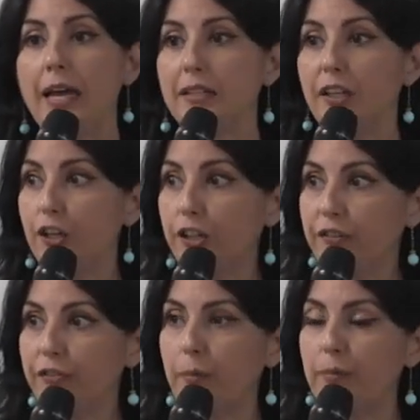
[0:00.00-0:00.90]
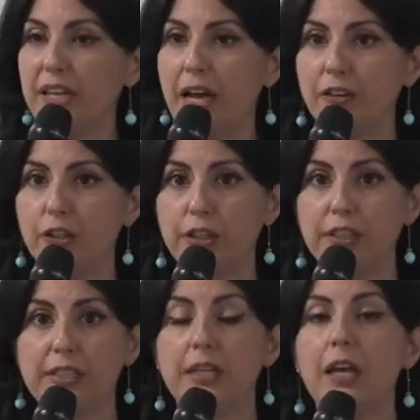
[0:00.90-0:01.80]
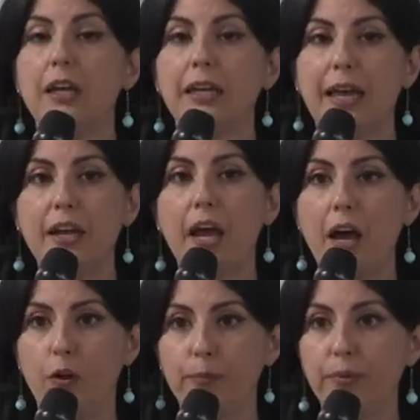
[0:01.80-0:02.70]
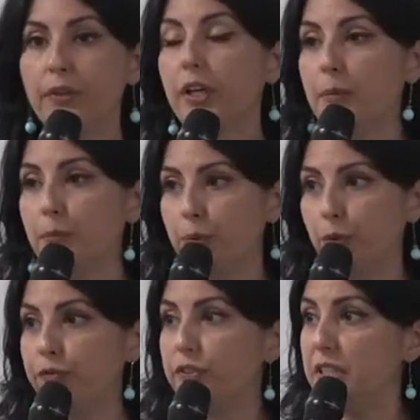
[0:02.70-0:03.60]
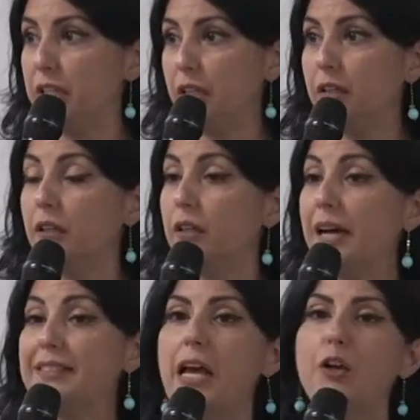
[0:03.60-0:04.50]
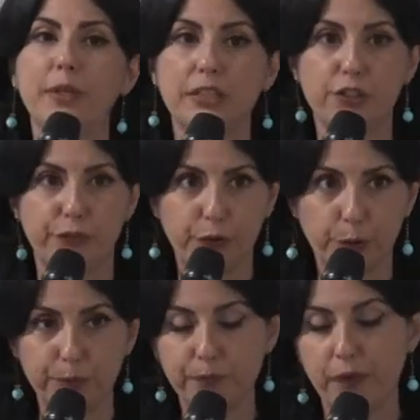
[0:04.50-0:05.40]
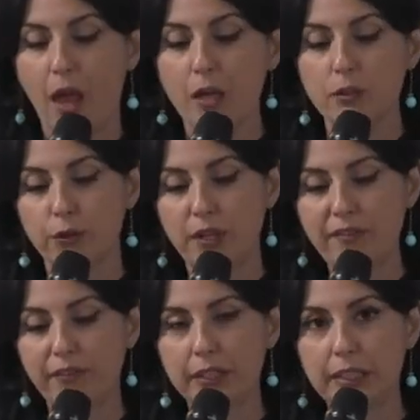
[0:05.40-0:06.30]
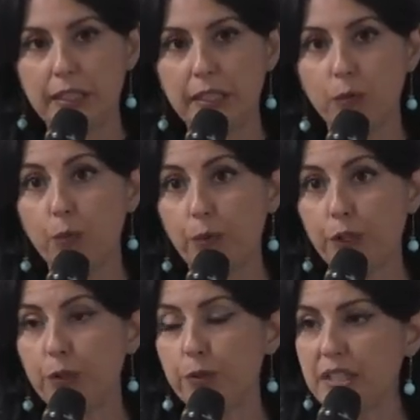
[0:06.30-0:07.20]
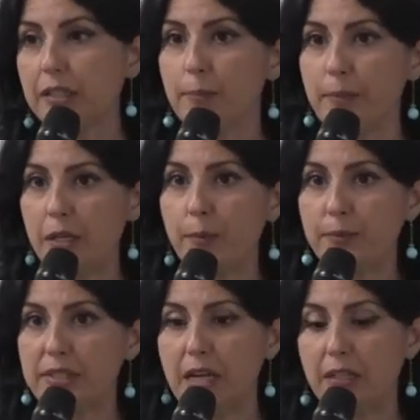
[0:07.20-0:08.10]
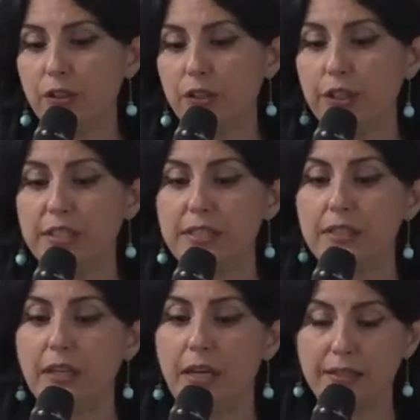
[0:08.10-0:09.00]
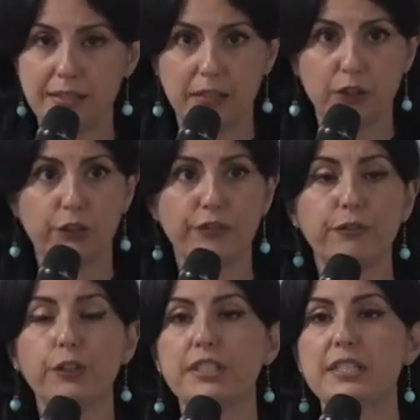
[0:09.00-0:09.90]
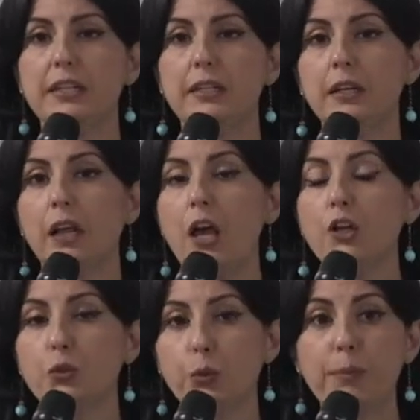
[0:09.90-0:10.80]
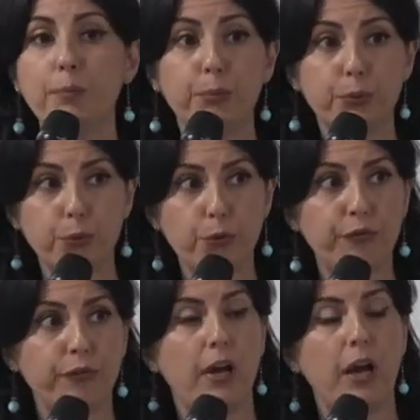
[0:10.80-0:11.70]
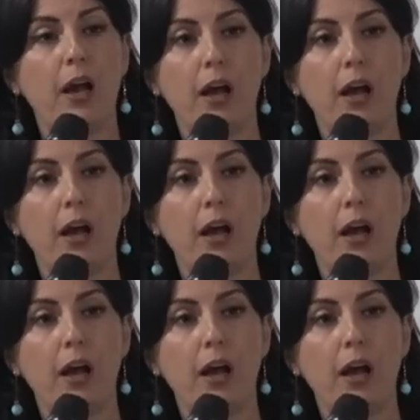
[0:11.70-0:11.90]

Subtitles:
and learning from the others can help improve the asylum interview. So definitely we were using the minimum standards and the standard 14 to improve